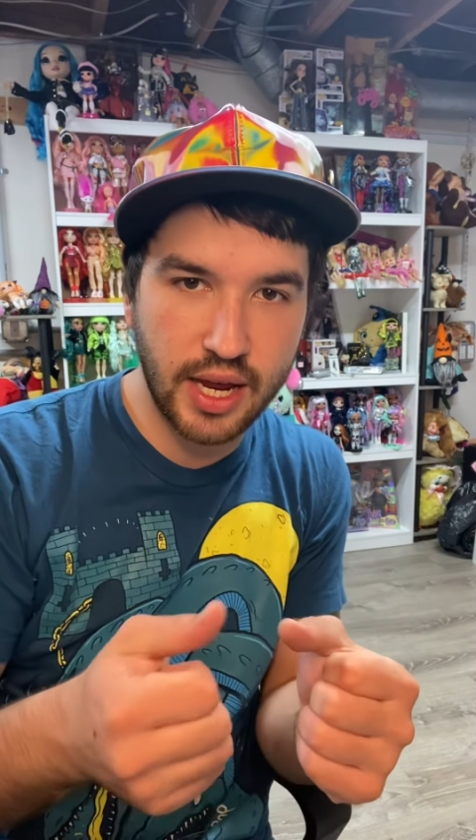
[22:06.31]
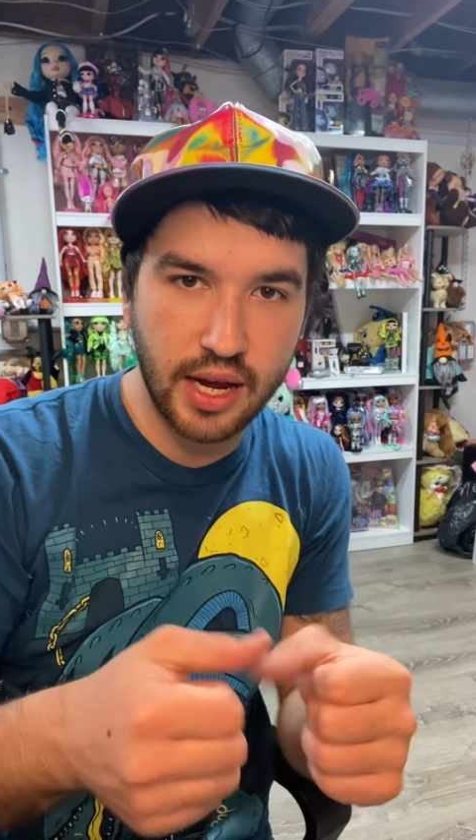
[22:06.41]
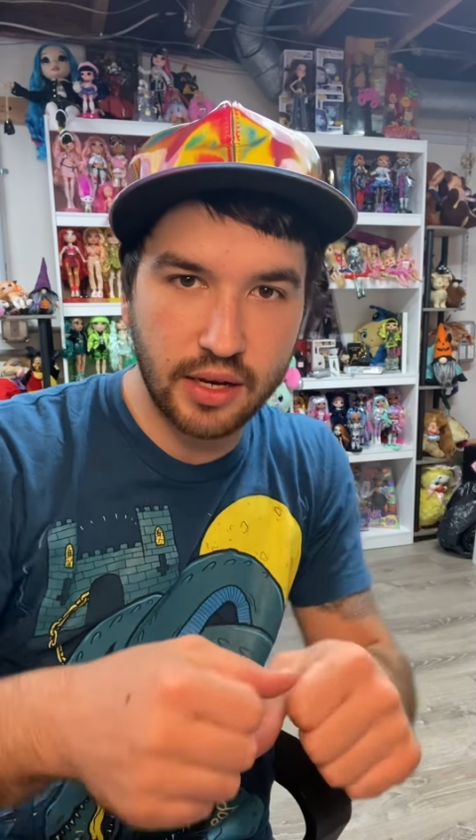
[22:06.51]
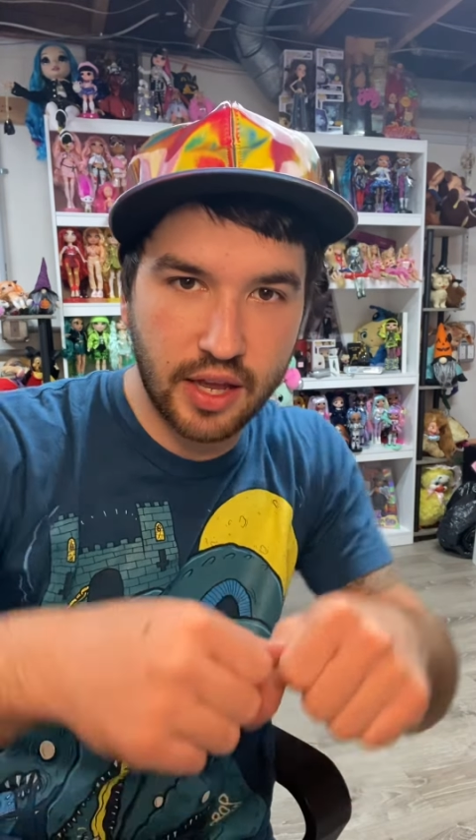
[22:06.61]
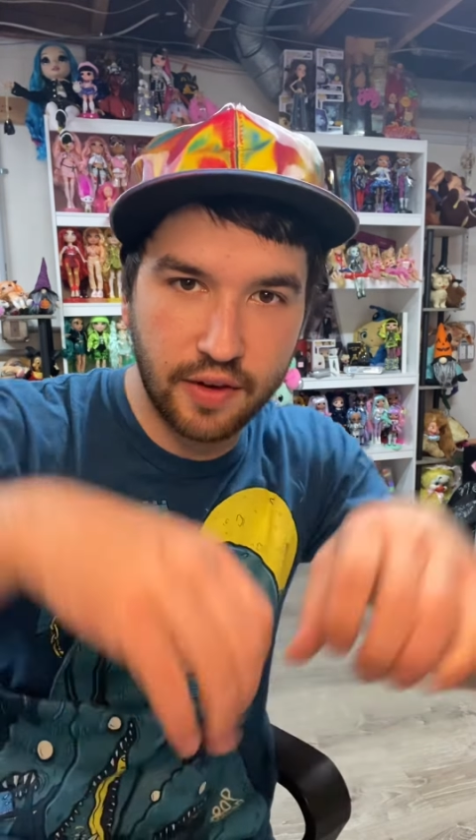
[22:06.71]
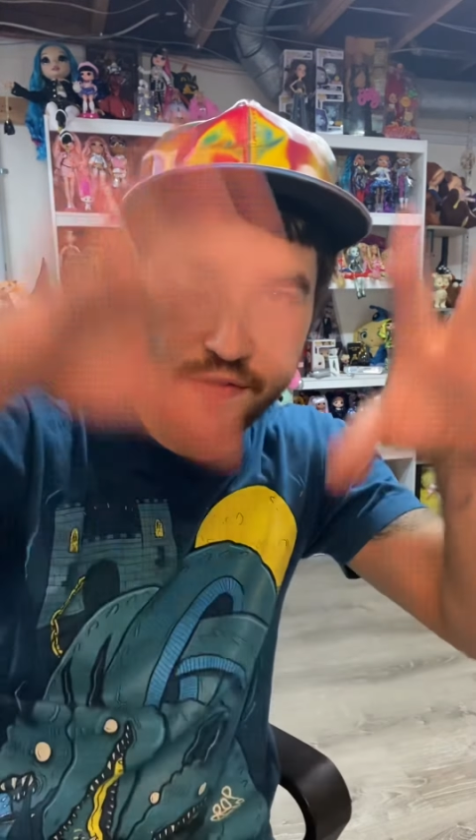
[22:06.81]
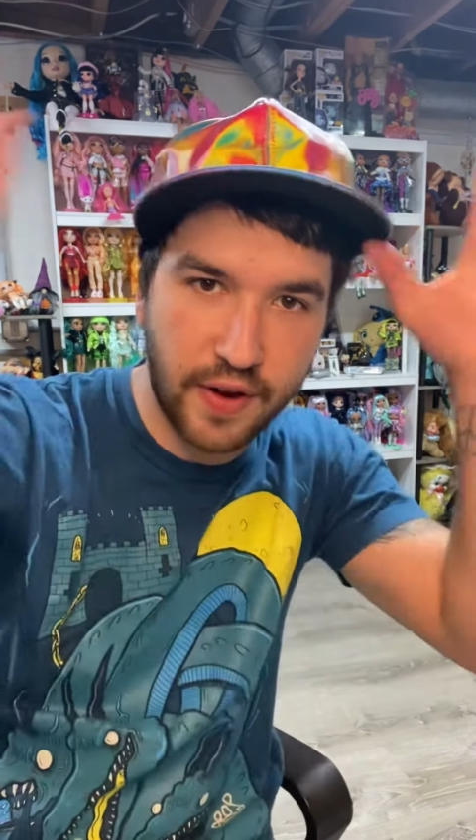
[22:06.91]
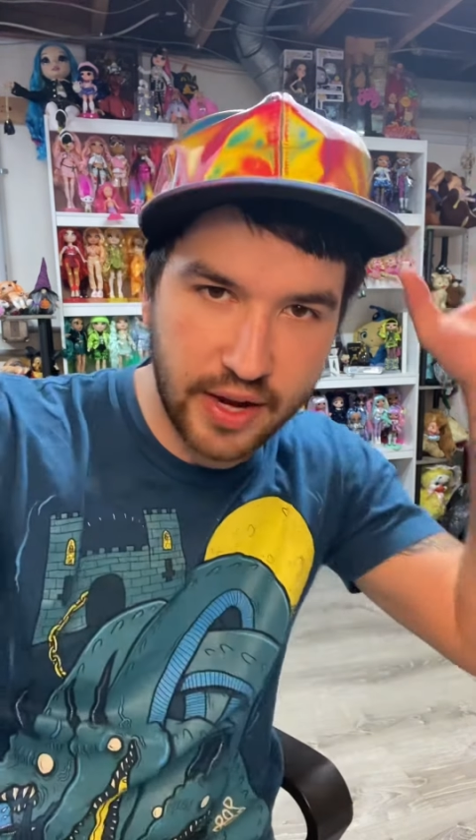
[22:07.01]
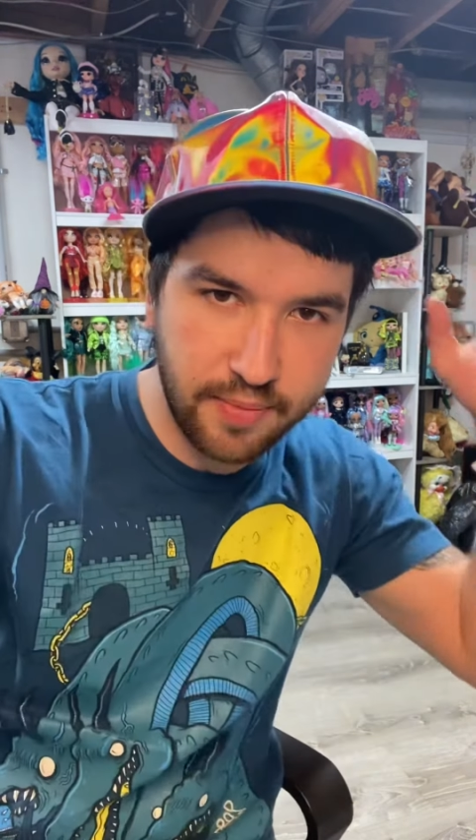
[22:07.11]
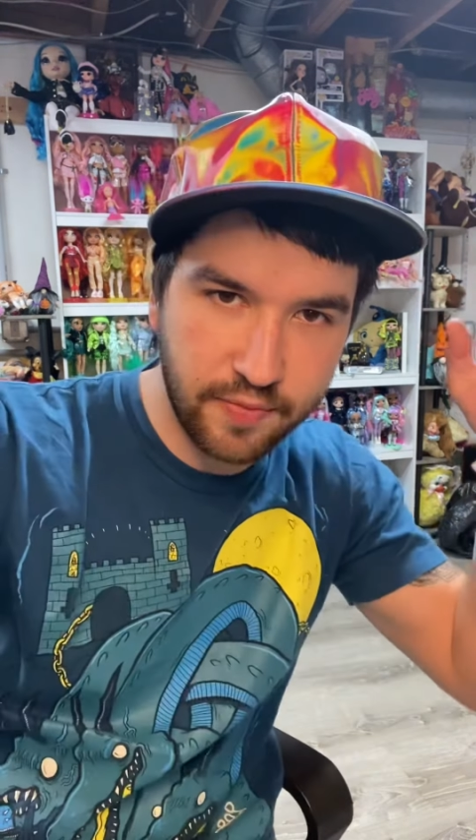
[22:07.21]
and
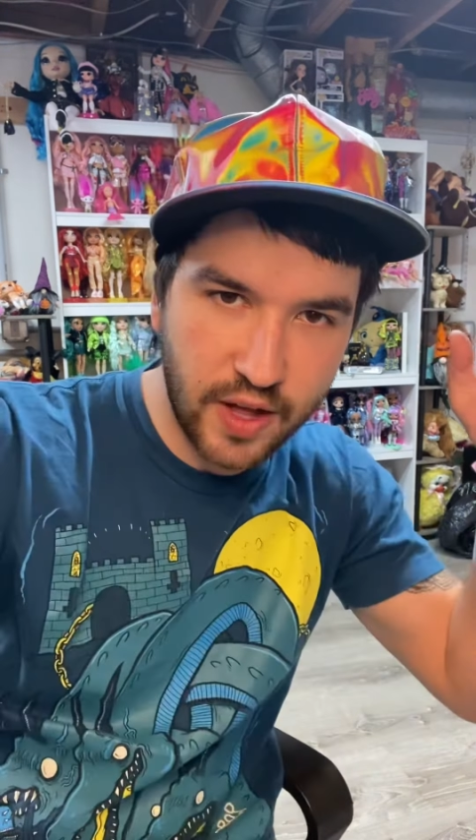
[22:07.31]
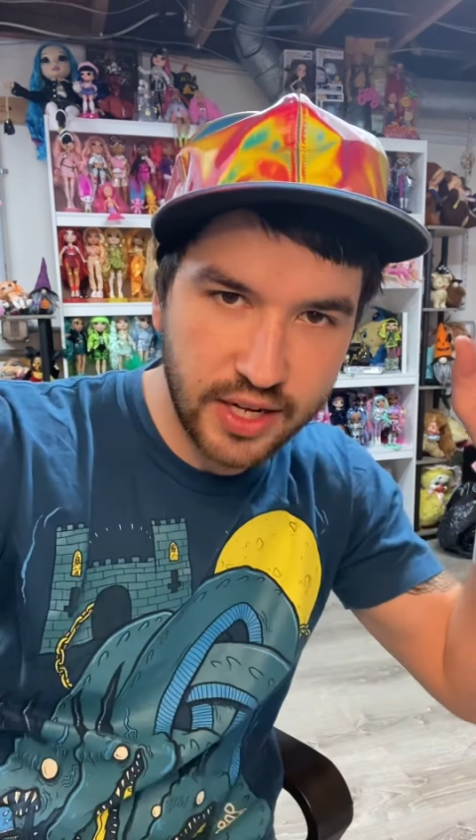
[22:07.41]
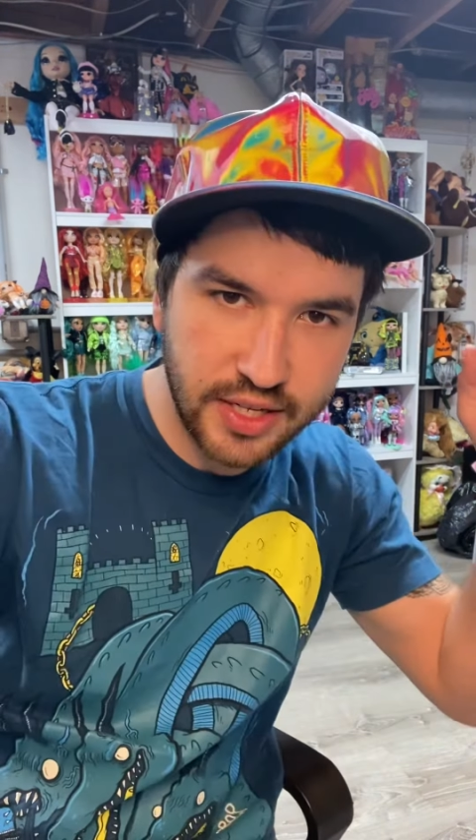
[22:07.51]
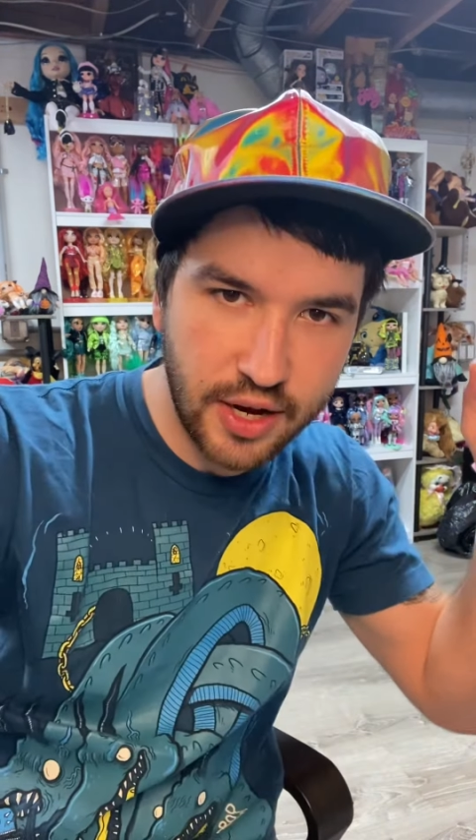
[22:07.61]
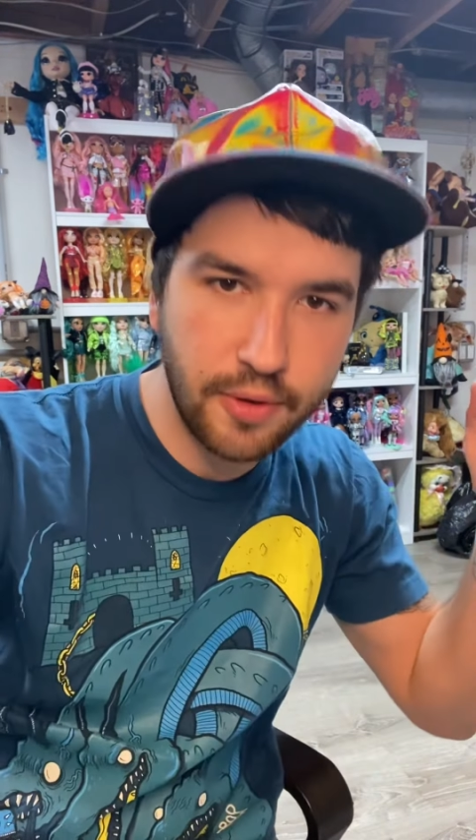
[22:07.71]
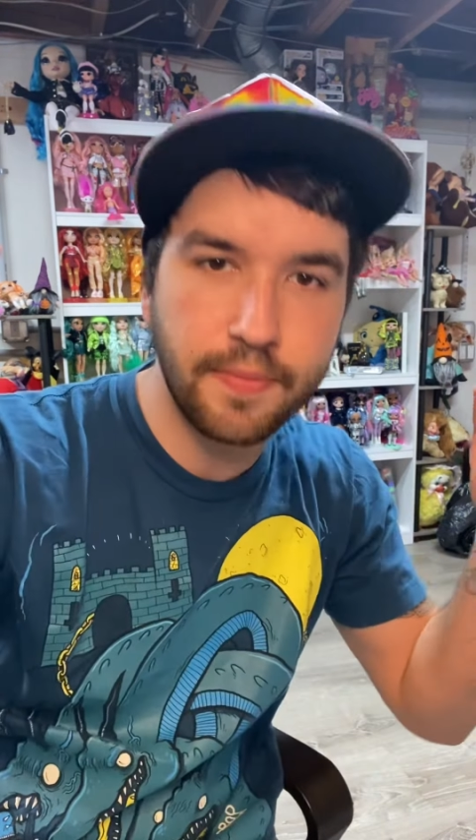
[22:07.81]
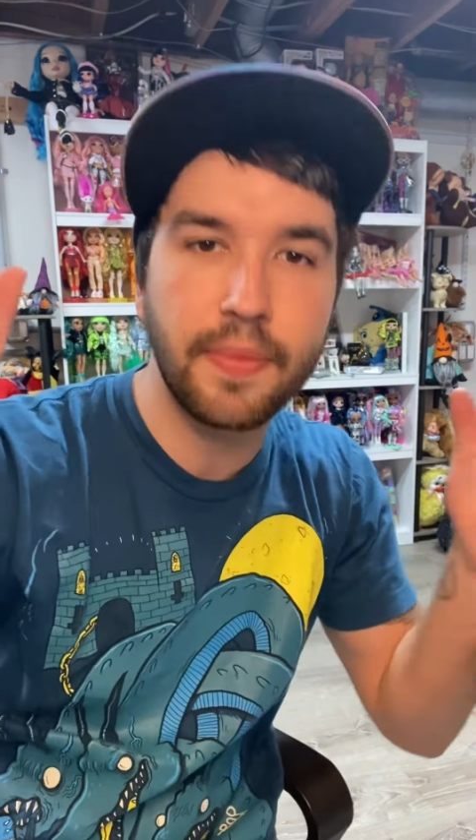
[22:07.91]
confetti flies out.